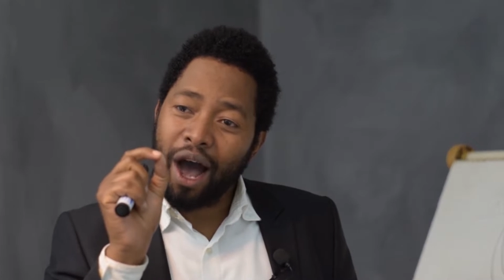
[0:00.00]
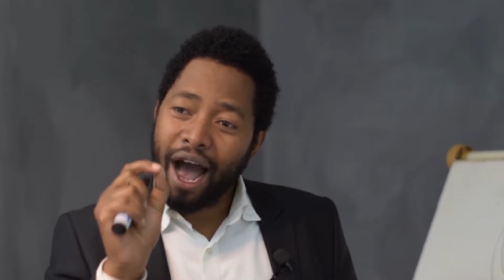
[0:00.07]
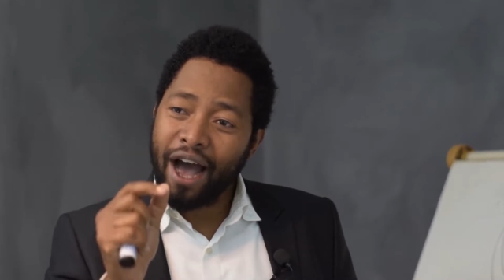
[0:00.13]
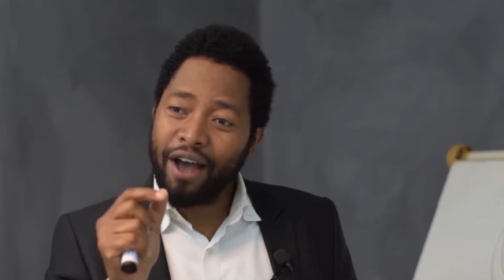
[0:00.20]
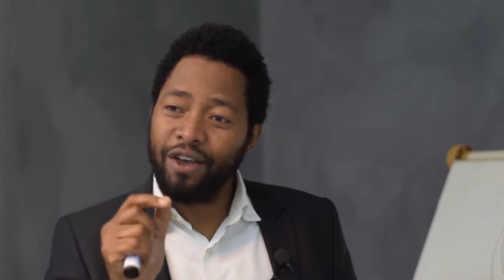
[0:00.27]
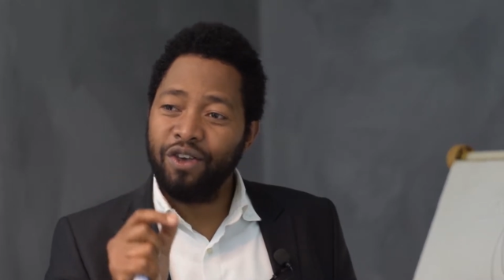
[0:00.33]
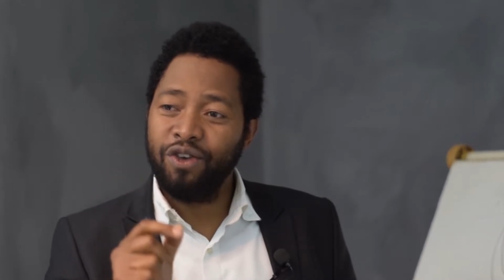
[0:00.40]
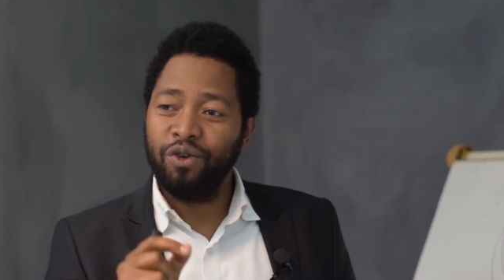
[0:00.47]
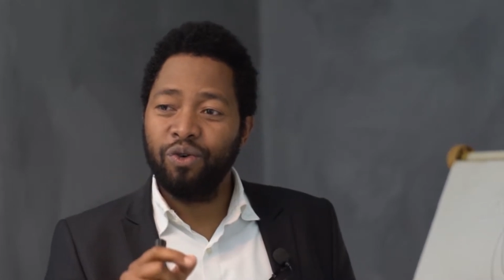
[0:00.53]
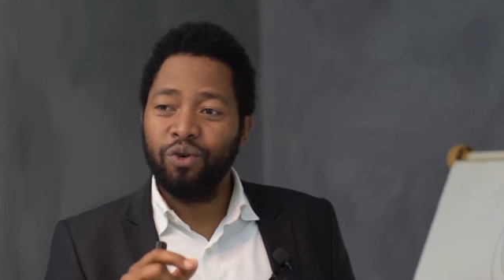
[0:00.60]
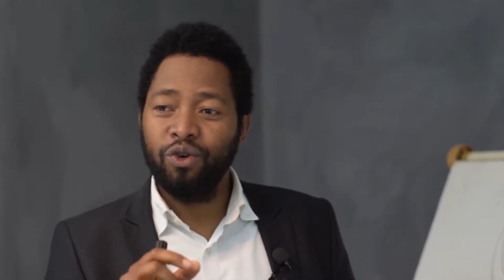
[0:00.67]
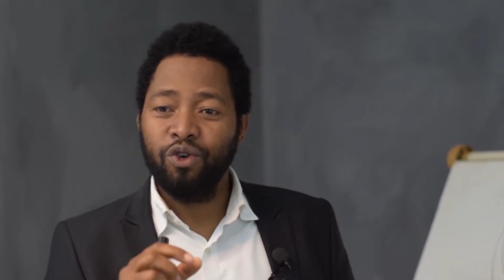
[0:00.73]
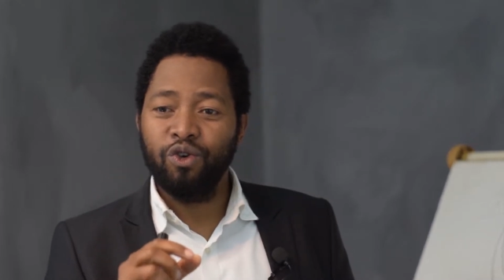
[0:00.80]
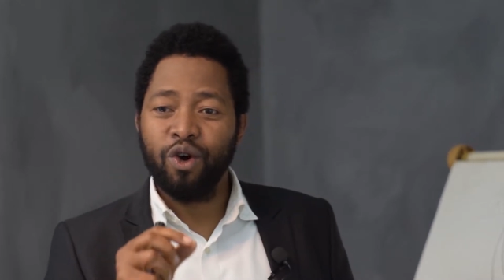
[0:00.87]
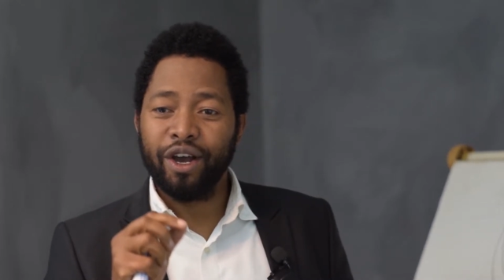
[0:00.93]
argue
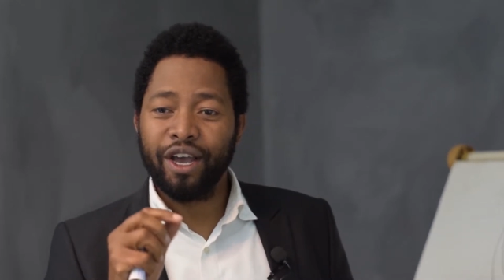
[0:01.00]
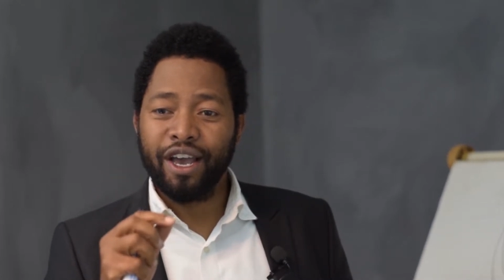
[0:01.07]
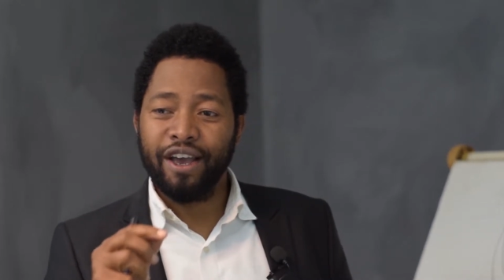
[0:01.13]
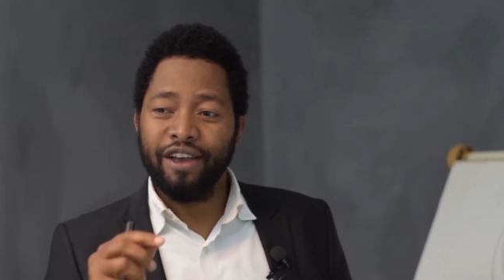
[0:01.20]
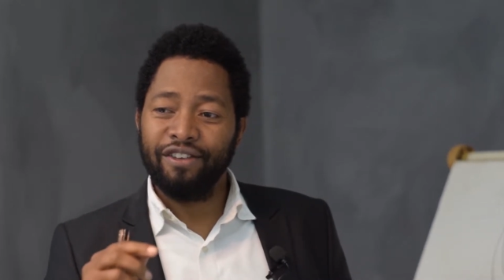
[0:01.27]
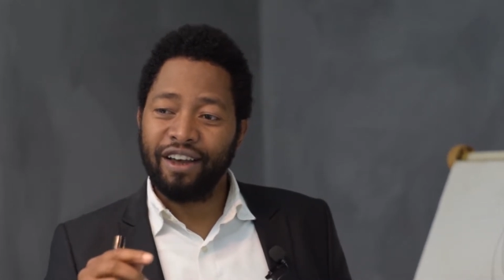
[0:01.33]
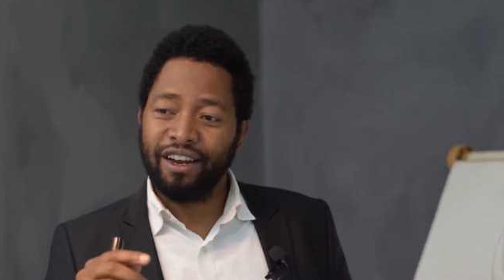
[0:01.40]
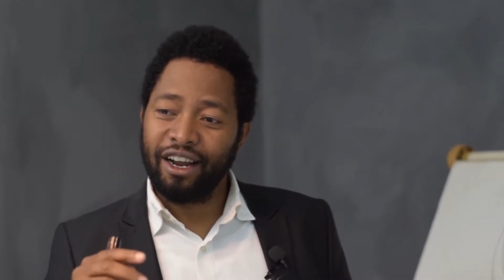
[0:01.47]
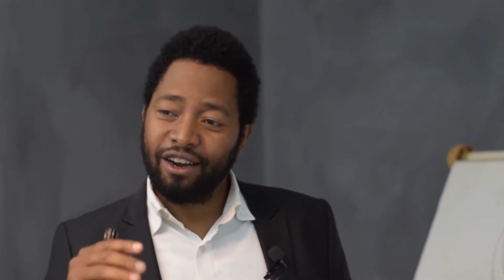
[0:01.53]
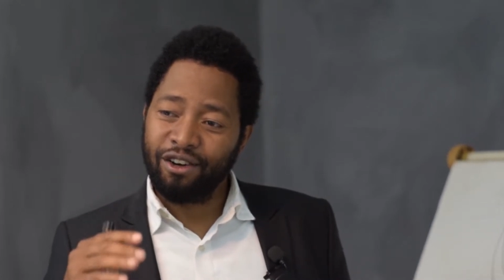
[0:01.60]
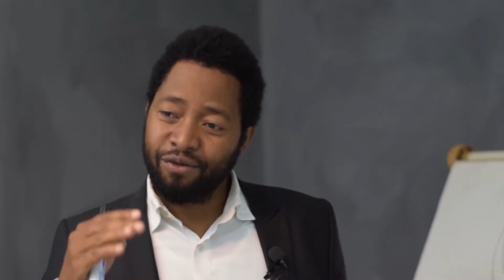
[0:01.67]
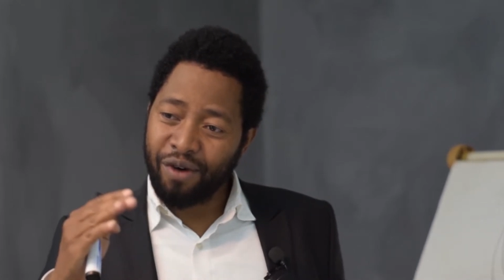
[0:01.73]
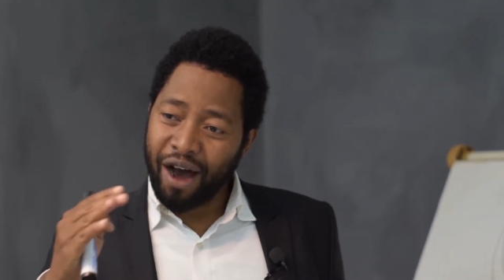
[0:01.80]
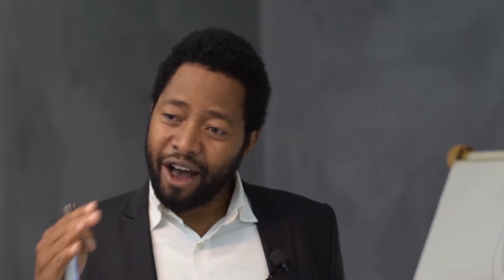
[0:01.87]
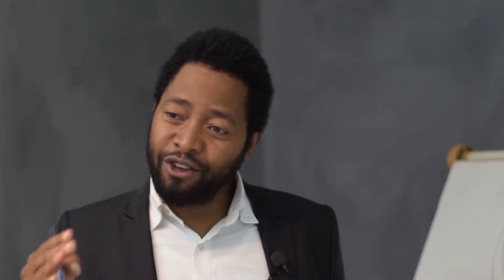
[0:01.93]
your case and
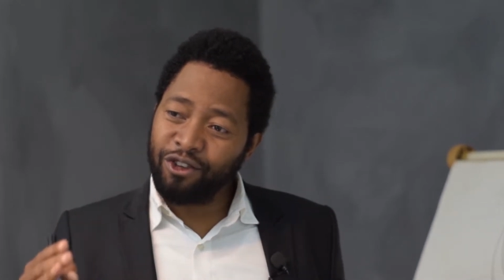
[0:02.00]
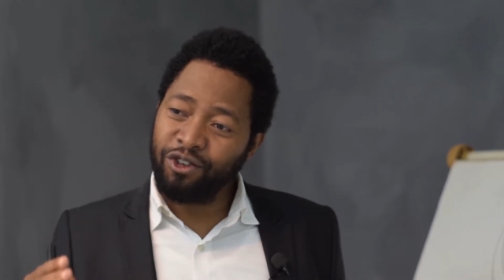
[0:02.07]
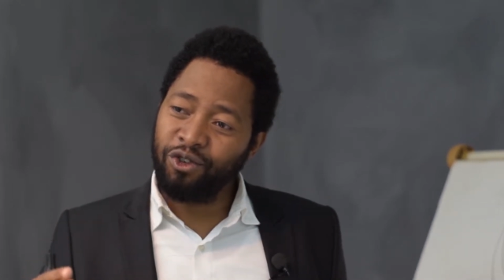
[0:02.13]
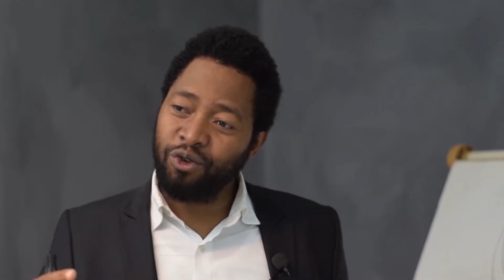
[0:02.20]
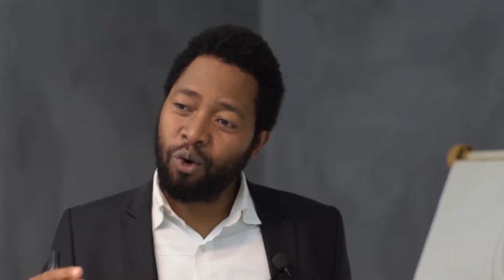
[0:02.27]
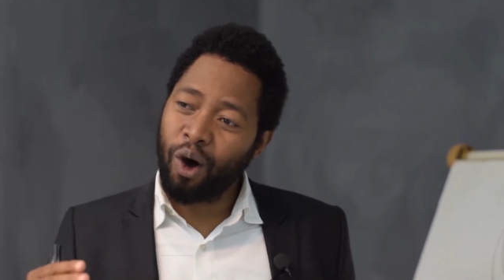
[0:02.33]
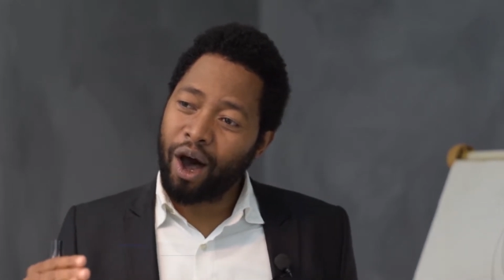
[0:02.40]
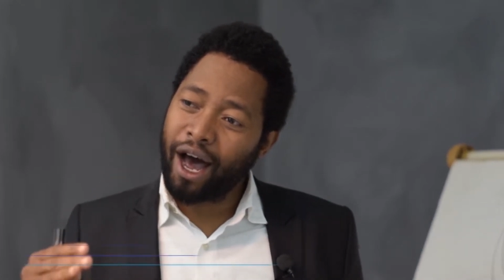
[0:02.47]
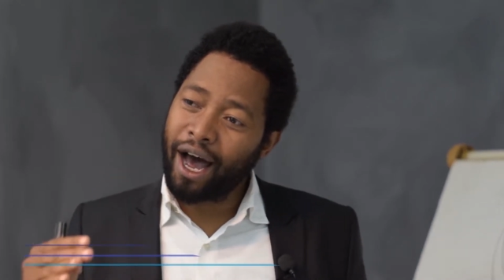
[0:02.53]
advance you